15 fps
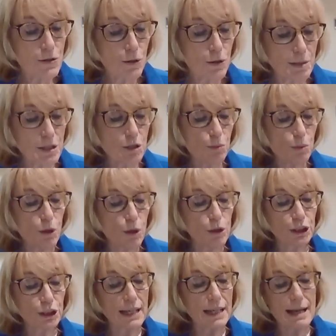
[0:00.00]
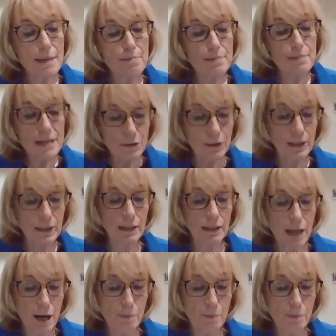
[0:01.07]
So, Mr. Walsh, can net metering